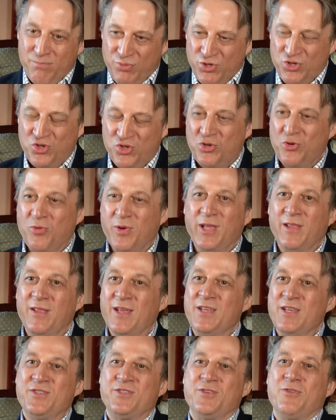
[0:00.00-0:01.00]
pursuing
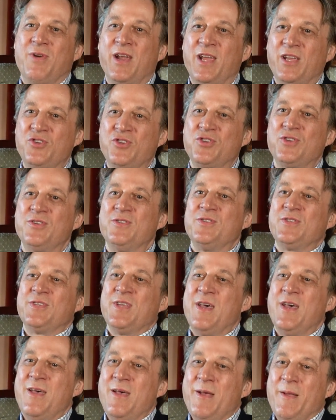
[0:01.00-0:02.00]
these directions.
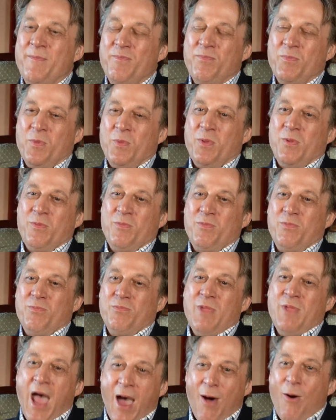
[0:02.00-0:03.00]

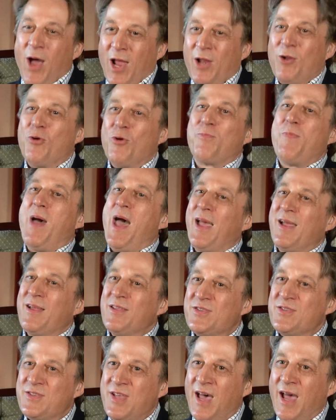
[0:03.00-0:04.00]
Now I look back
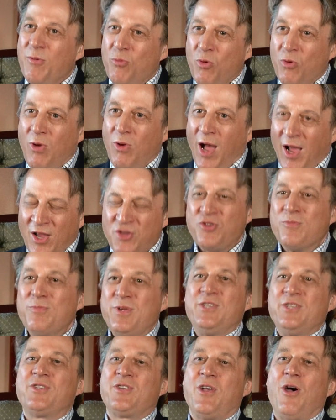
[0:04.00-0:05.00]
and say, well, I should be
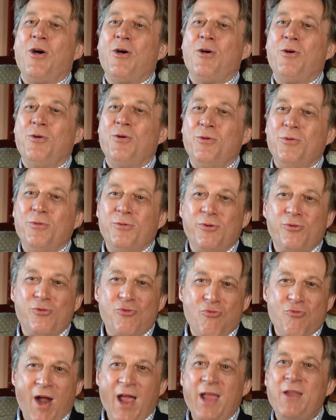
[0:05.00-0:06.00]
so
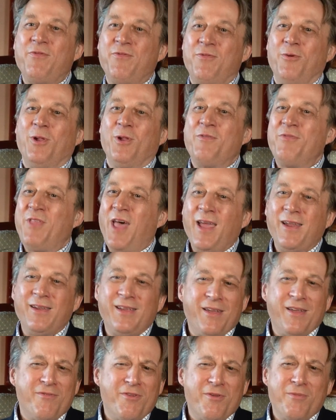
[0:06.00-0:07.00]
grateful. If they'd
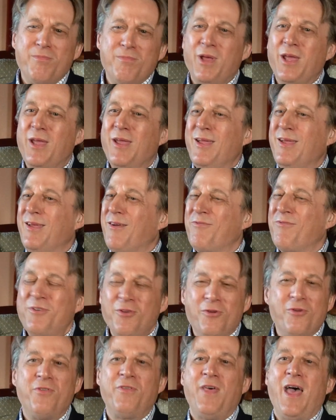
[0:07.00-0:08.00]
given me a
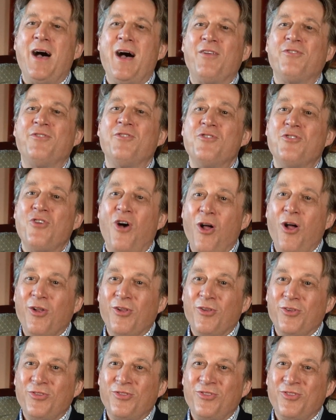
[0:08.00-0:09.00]
few
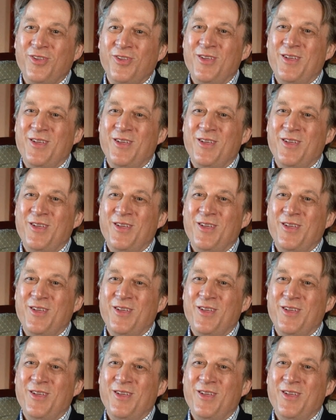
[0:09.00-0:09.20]
$1,000s,